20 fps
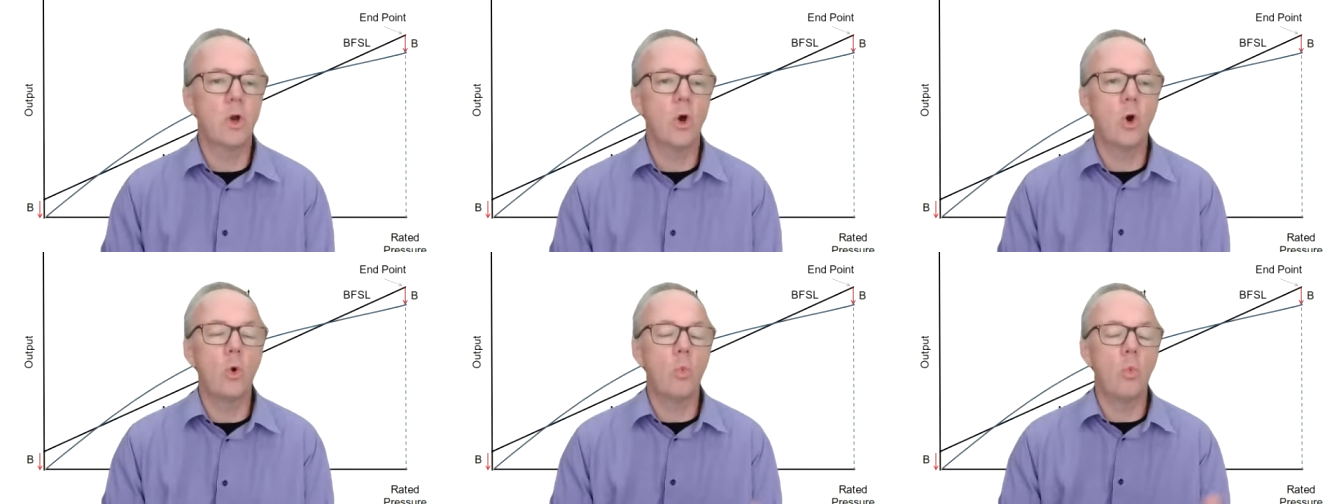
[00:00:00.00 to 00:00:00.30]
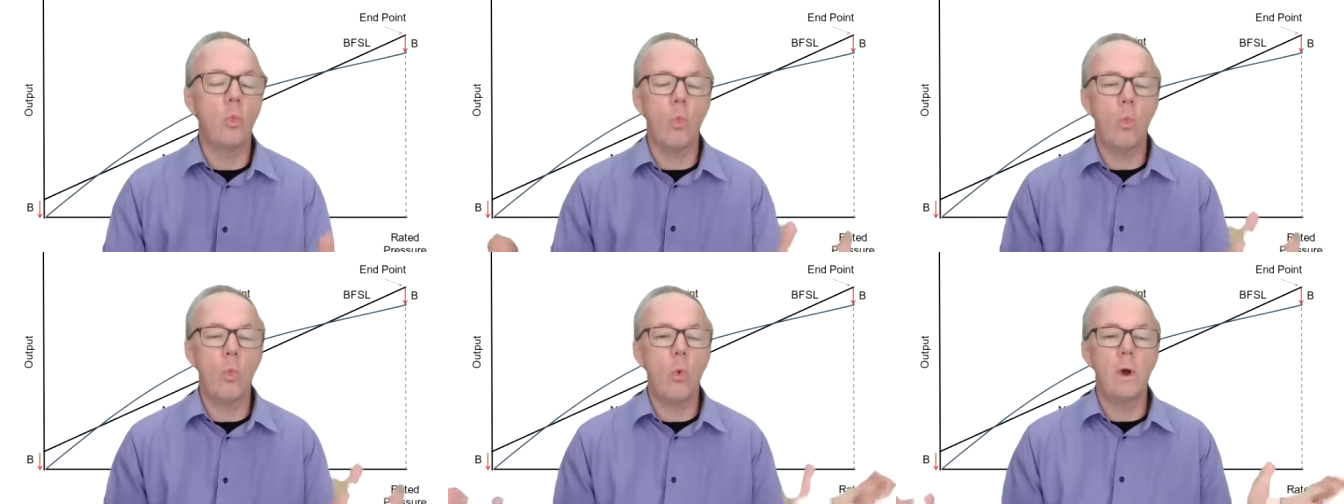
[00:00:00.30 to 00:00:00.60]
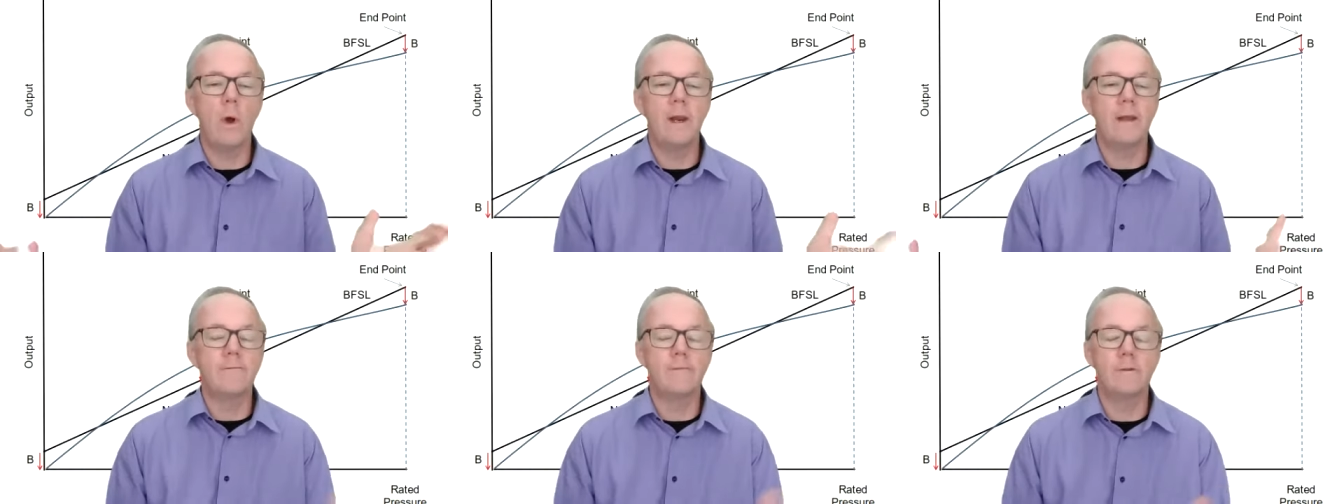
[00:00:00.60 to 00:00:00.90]
or
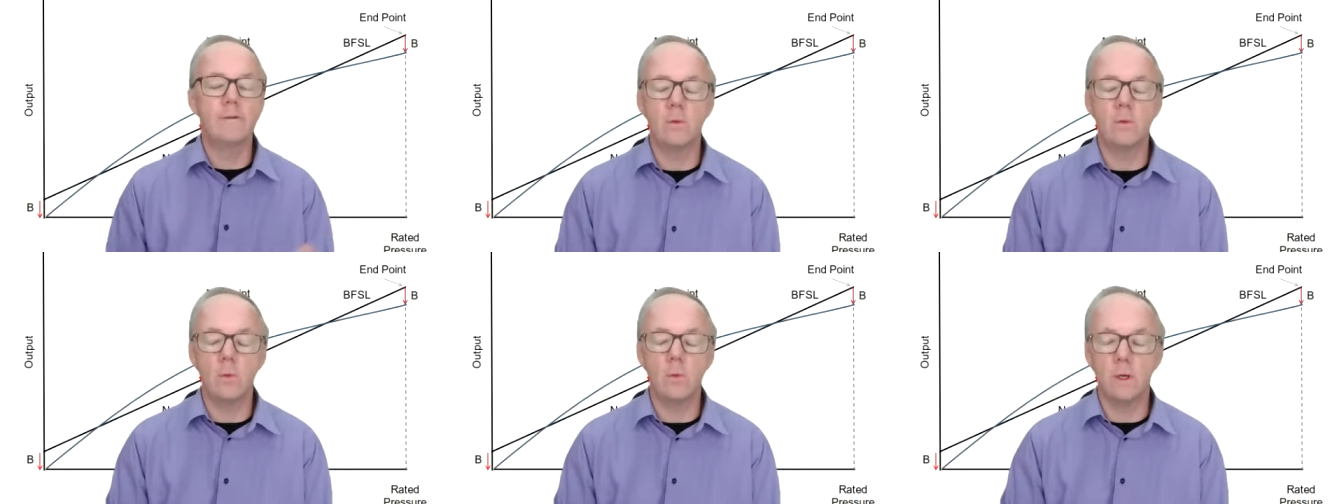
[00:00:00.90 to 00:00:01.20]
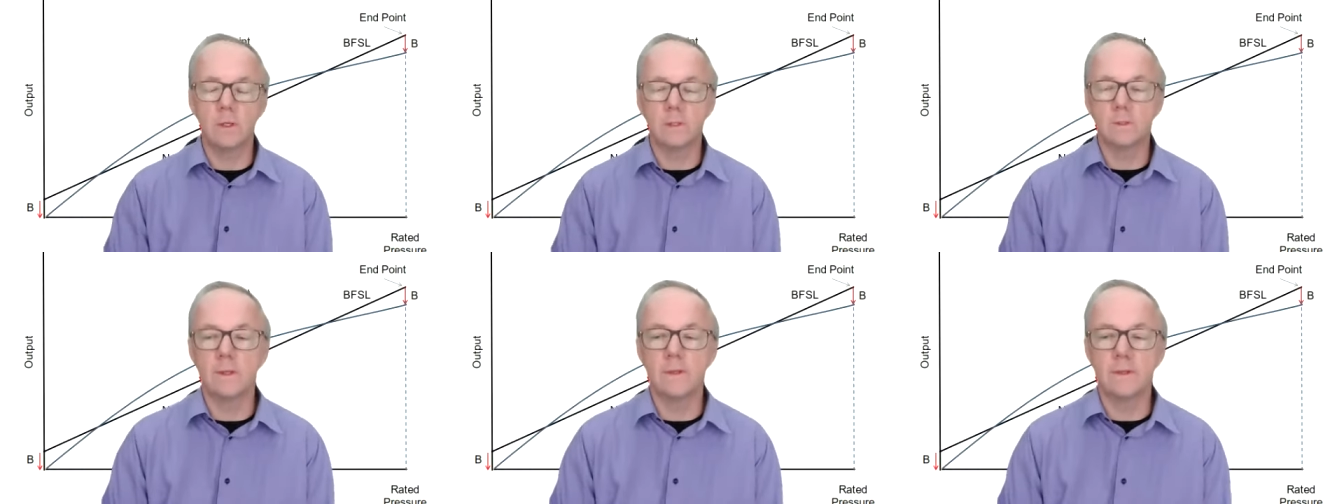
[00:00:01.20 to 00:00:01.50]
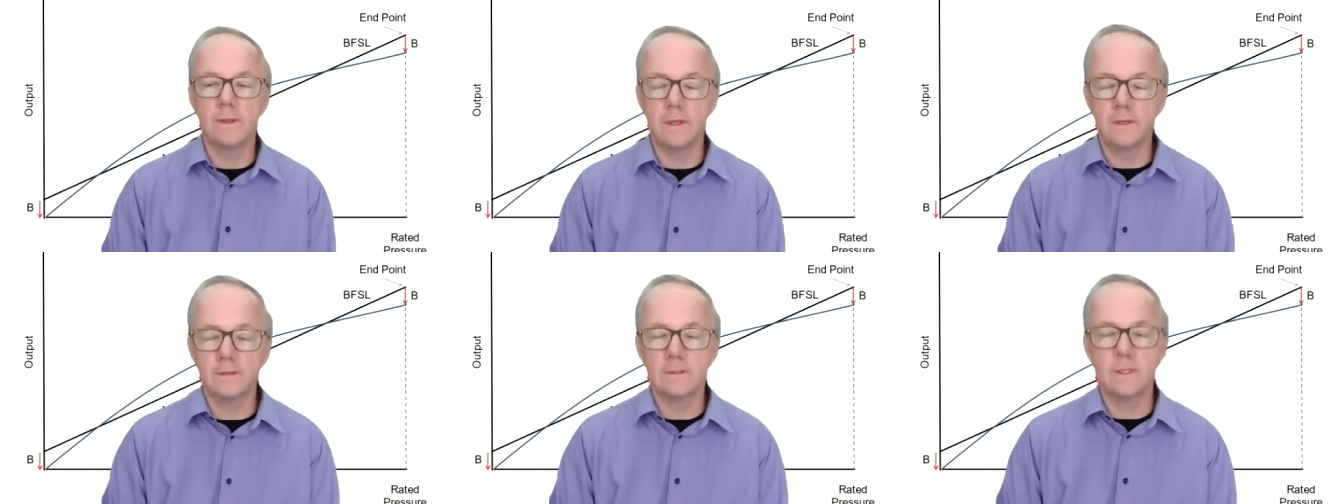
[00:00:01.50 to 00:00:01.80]
whatever it was in
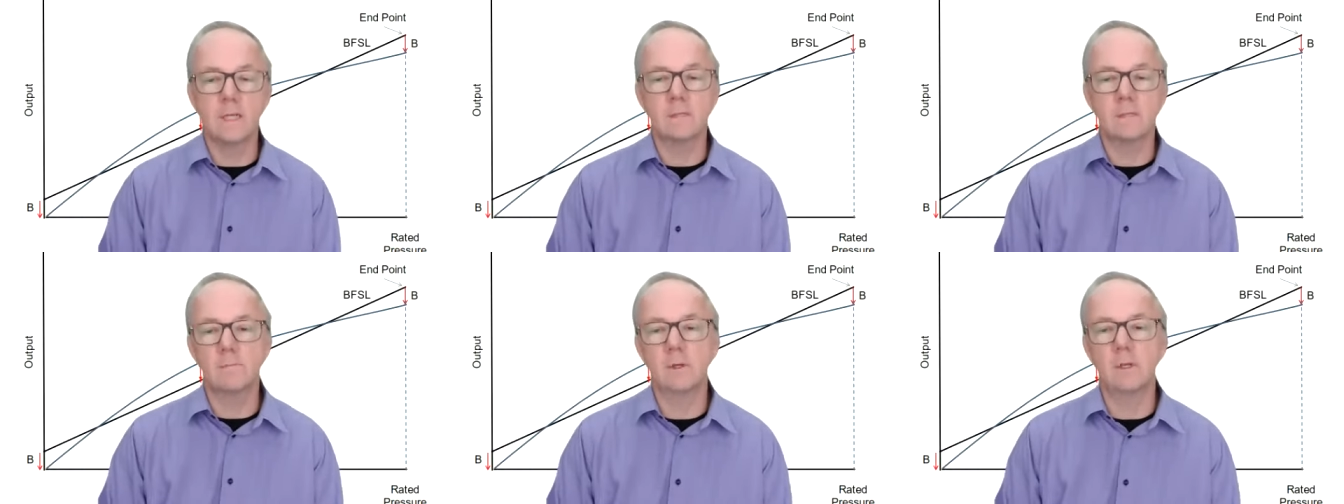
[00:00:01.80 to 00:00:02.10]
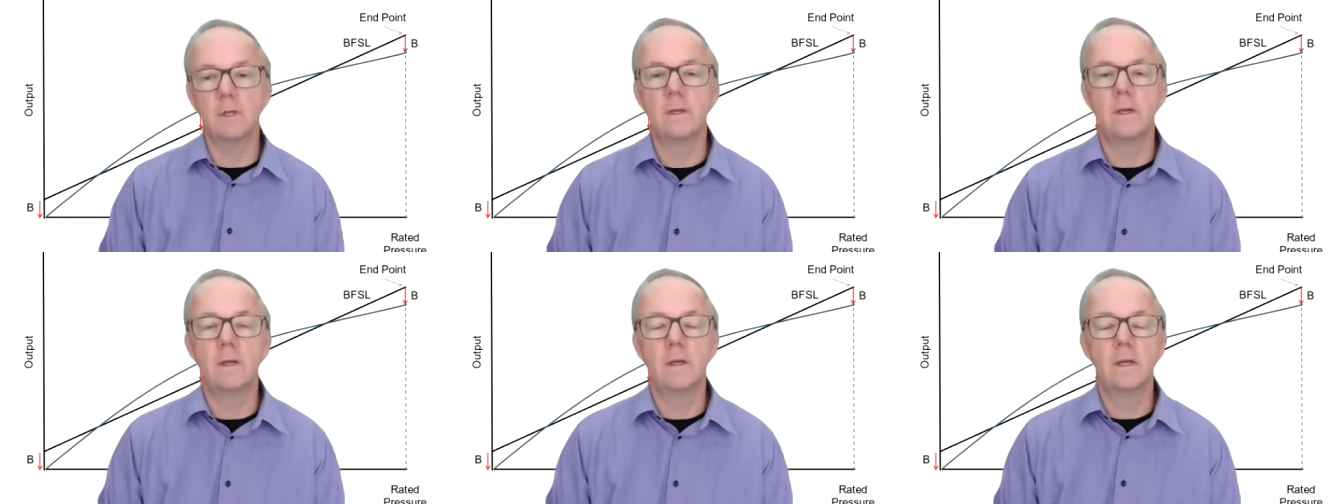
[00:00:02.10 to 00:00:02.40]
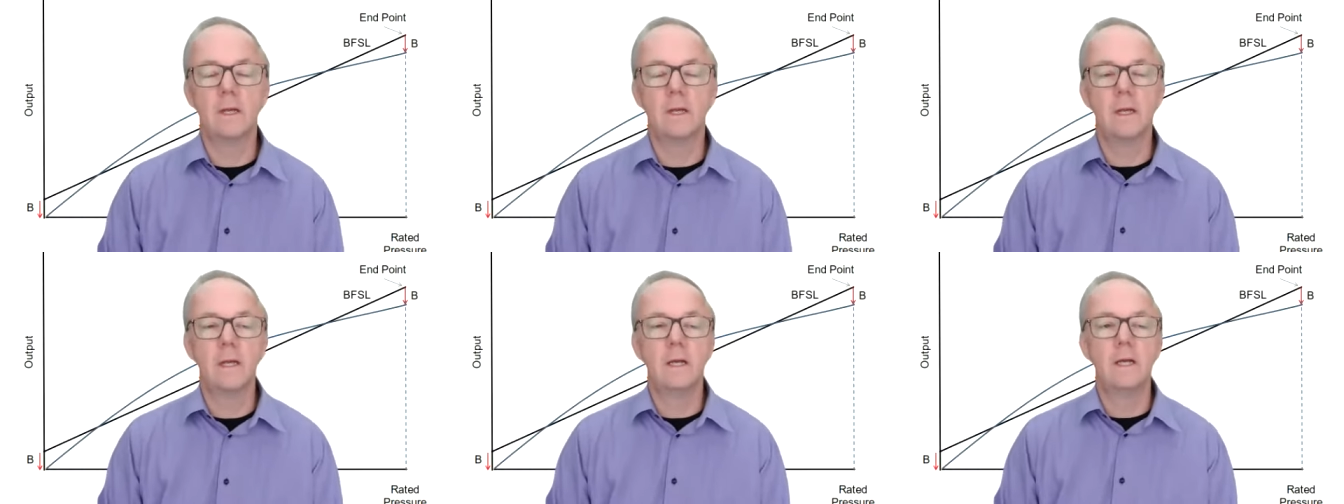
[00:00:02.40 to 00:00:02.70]
the assessment.
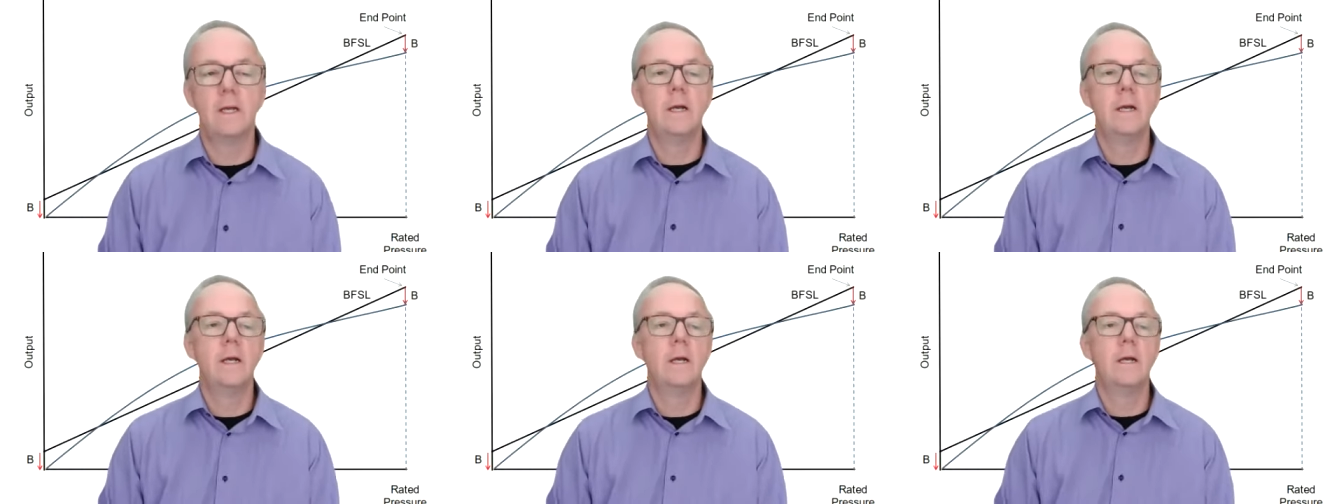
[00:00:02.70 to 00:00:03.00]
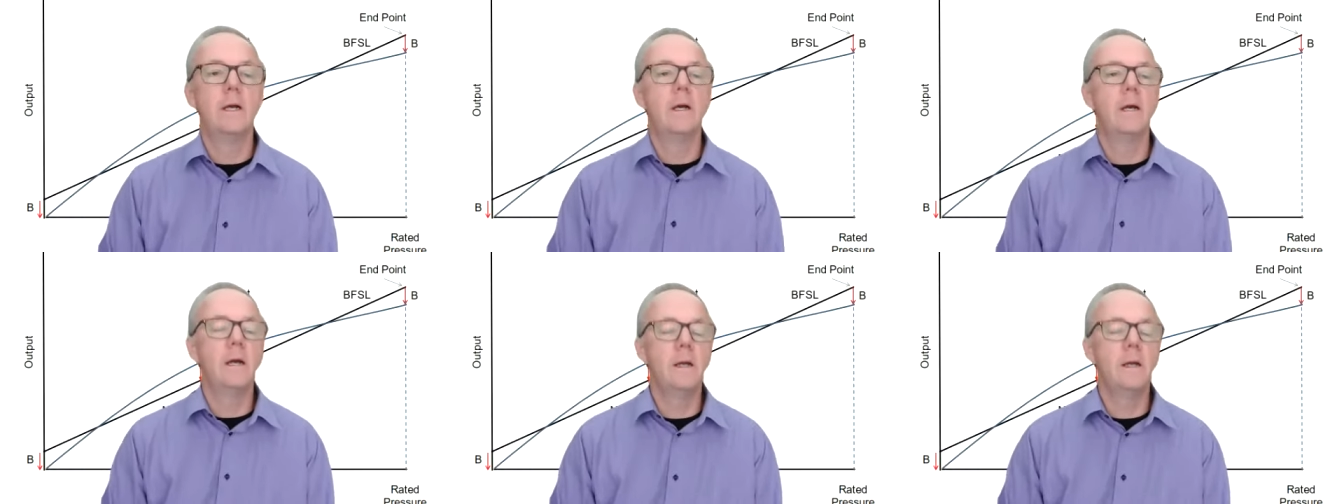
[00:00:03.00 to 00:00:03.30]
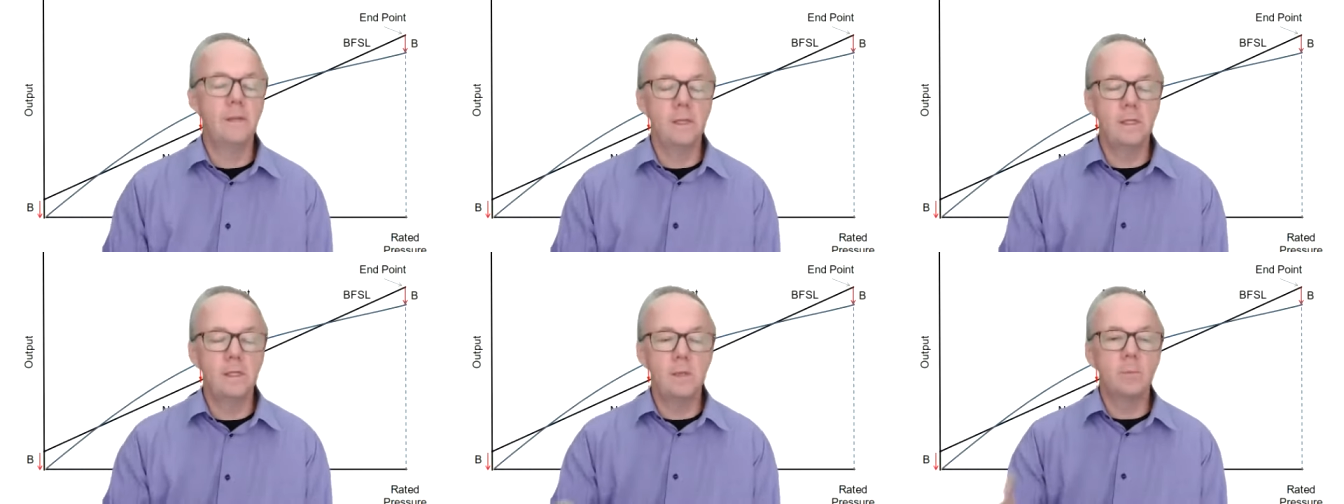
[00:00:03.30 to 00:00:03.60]

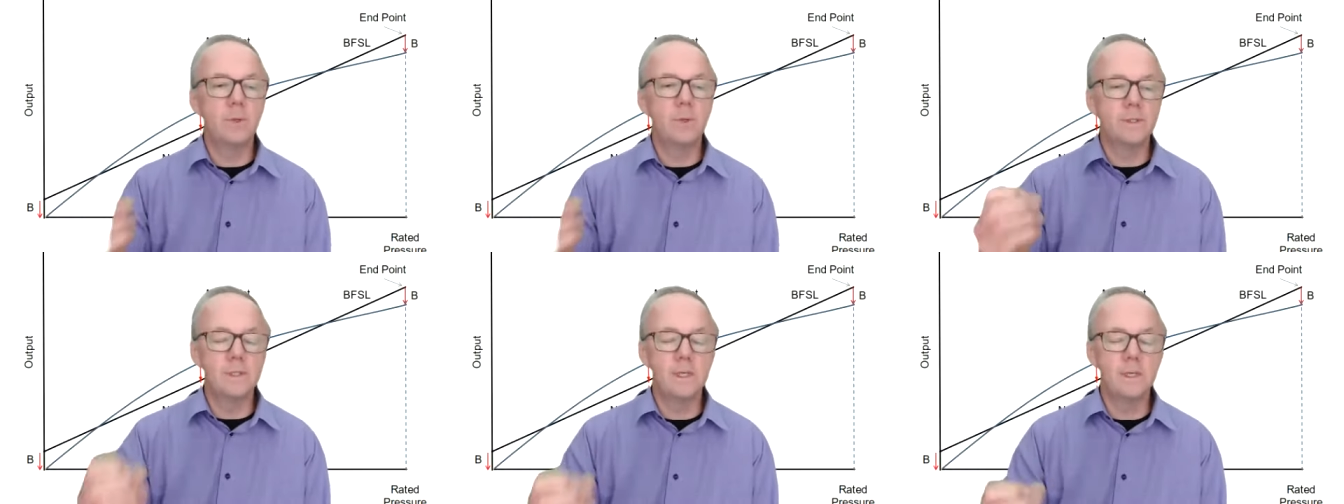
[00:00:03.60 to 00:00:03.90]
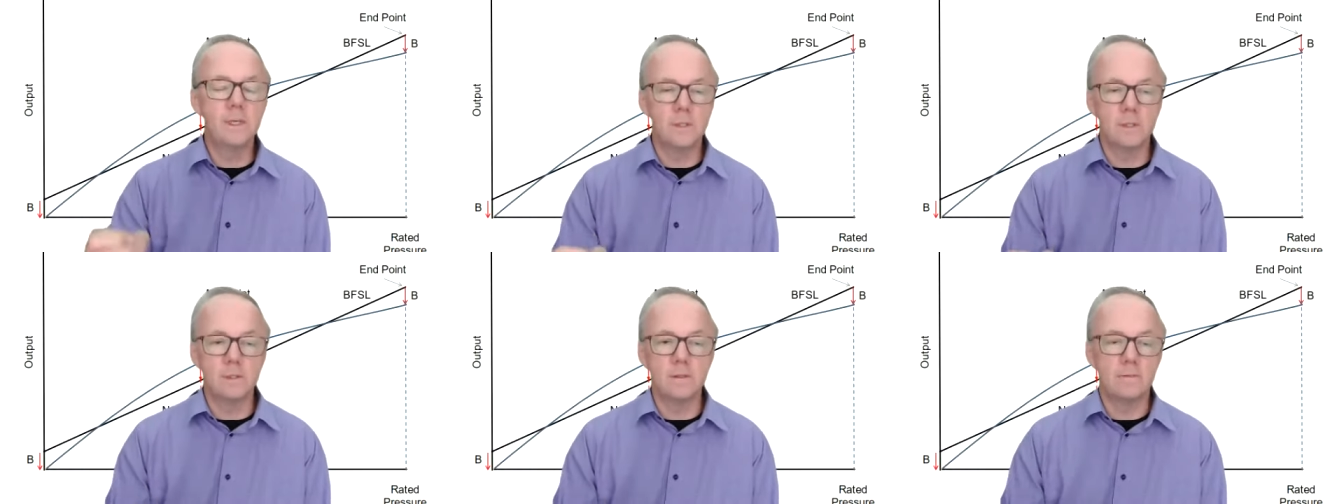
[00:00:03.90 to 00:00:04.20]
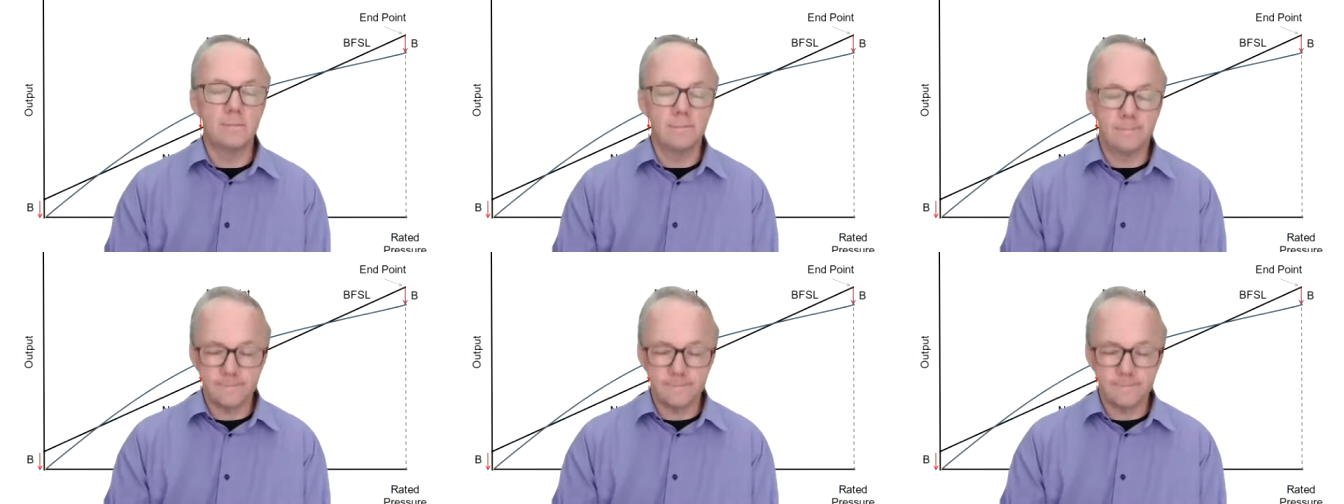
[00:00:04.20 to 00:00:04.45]
And then the precision,